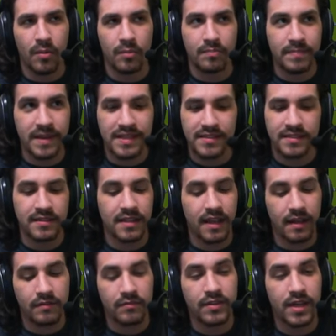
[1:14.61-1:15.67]
basically
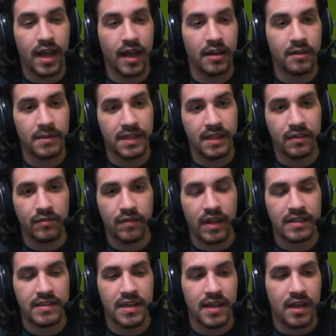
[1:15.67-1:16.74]
every item in the
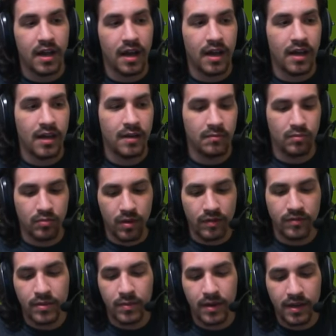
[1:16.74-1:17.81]
event, um,
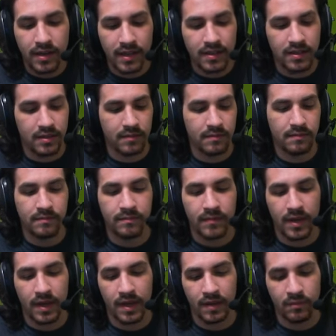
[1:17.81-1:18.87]
roughly where to get them,
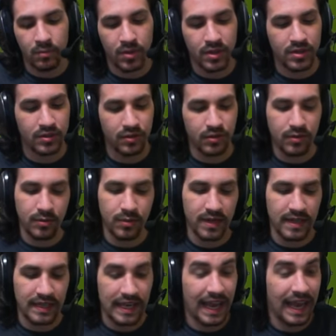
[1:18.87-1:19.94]
um, what you're
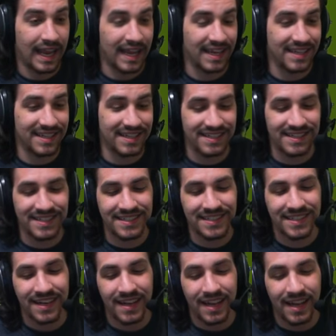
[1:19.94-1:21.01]
doing, and
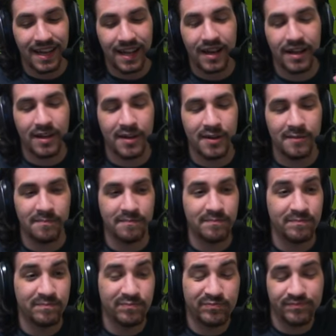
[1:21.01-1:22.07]
um,
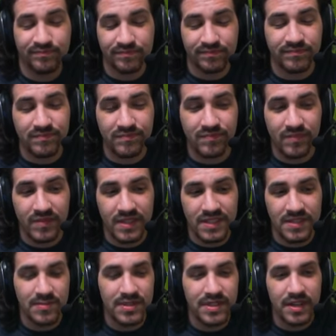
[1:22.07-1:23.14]

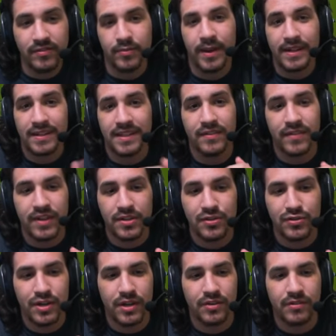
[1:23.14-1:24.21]
some stuff about the event in
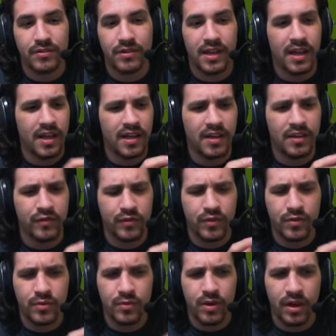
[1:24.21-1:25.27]
general, and a
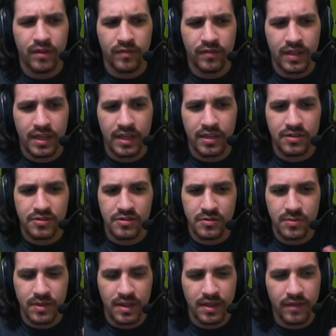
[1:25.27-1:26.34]
few of the issues
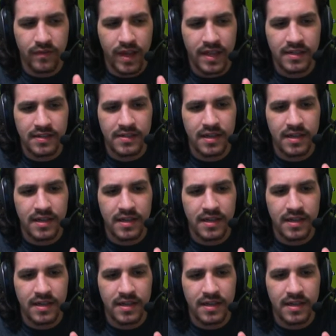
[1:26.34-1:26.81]
with the event.